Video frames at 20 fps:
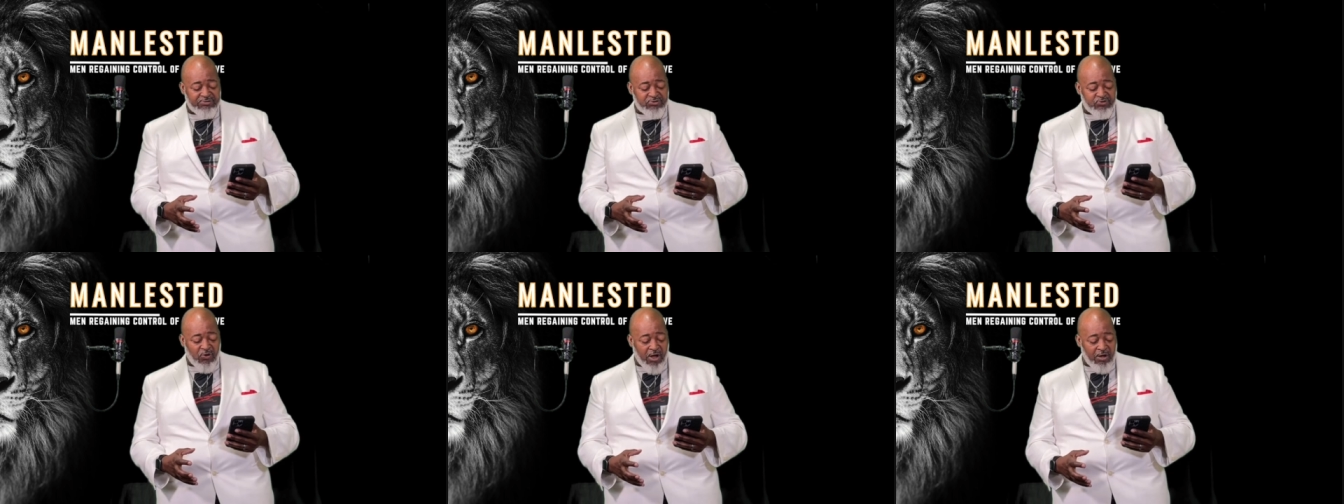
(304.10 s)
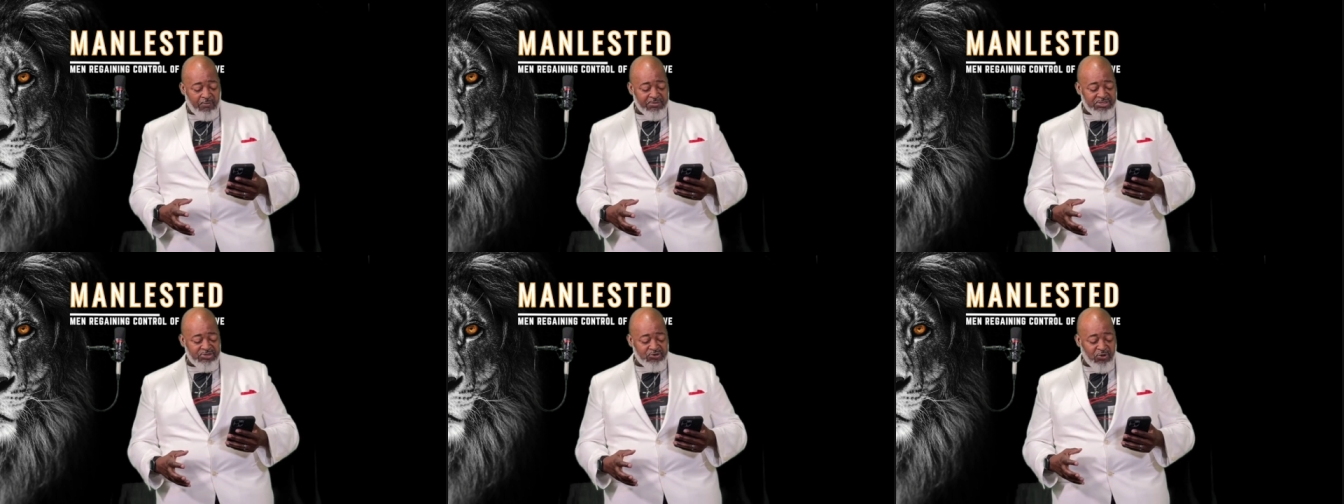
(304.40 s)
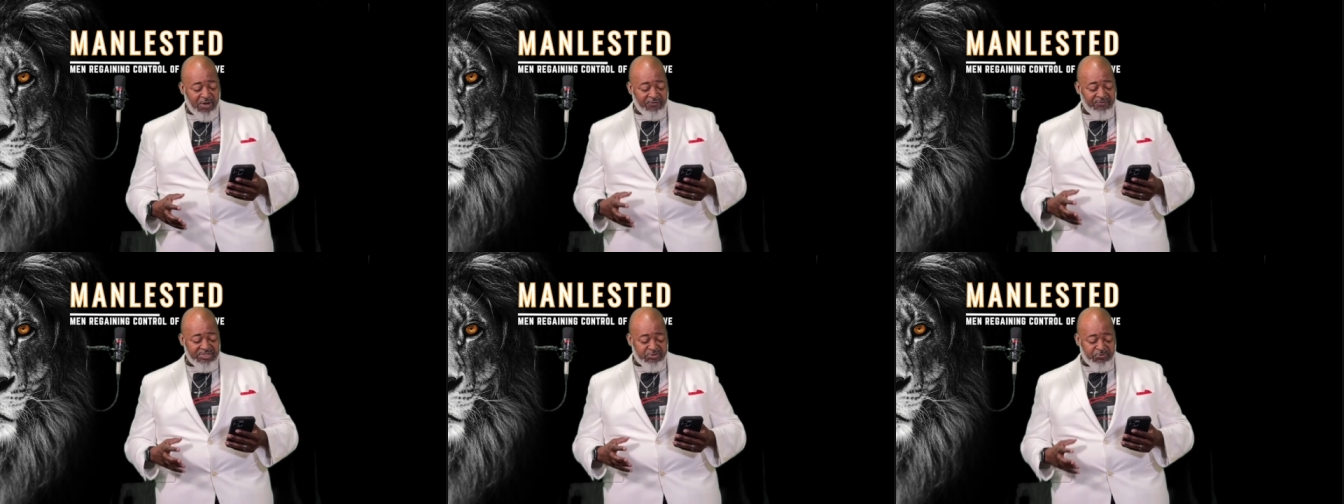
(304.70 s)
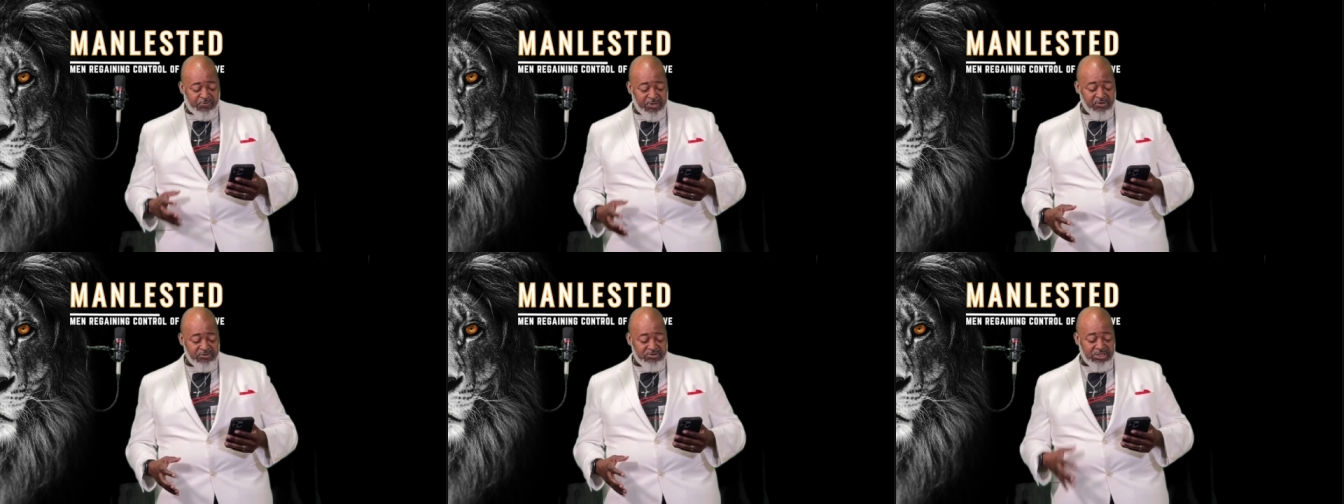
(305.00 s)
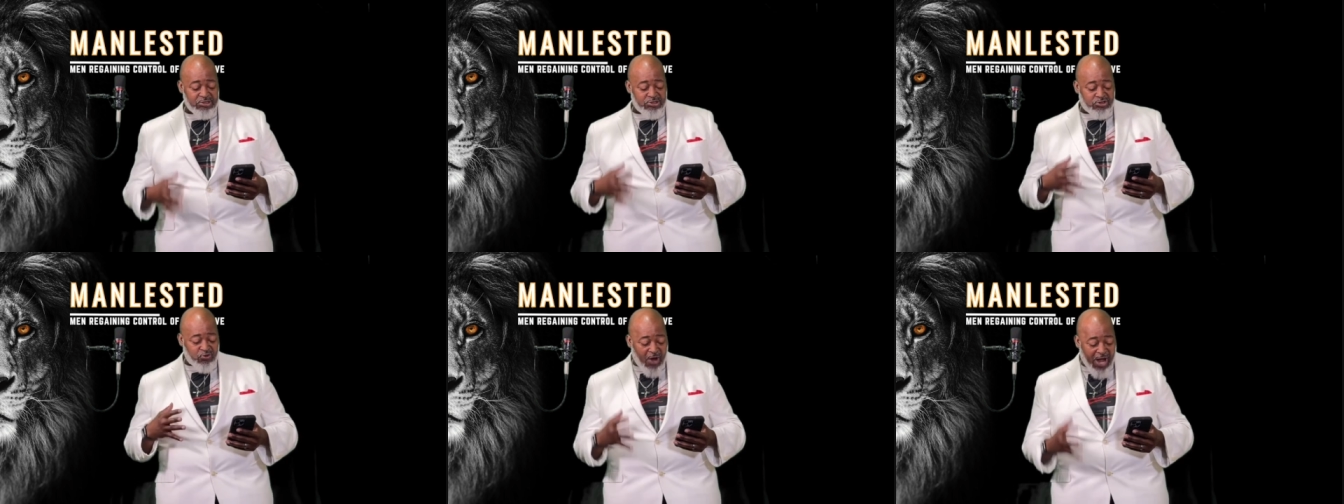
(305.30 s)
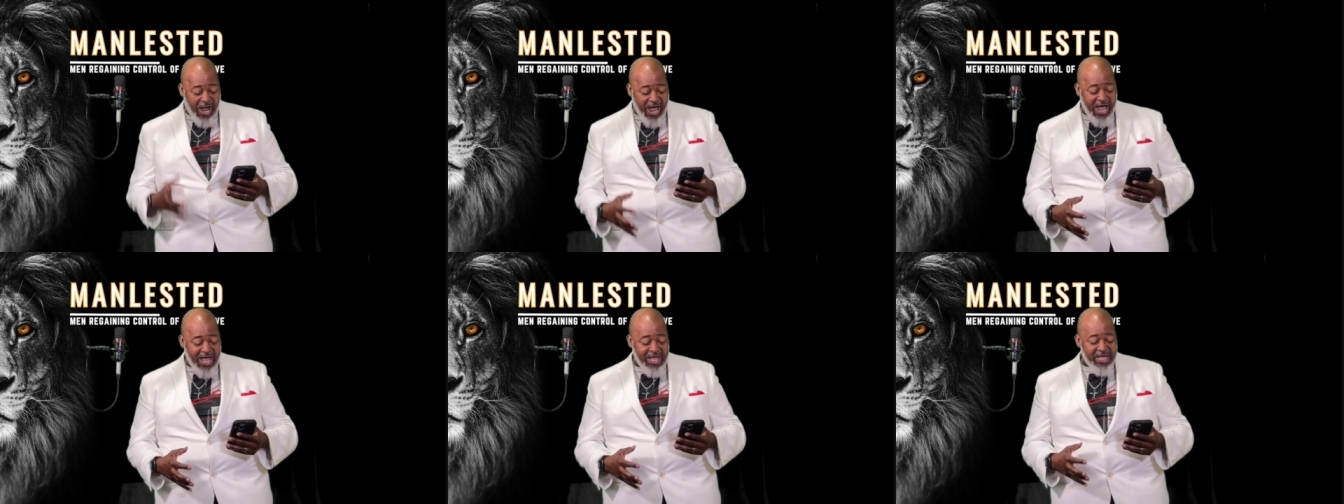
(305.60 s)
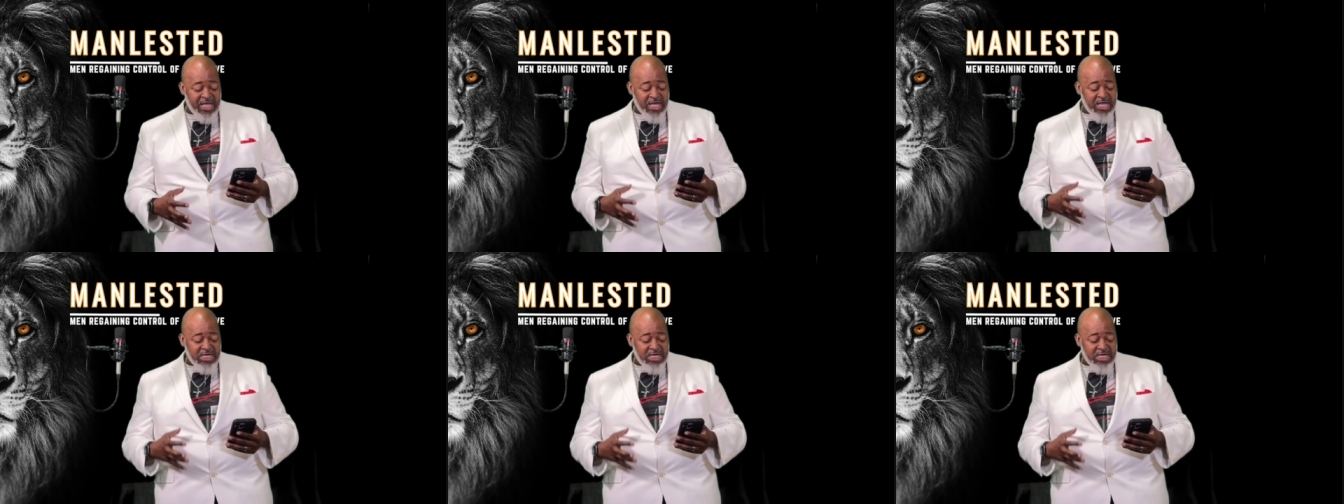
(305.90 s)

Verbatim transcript: traumas you have experienced and try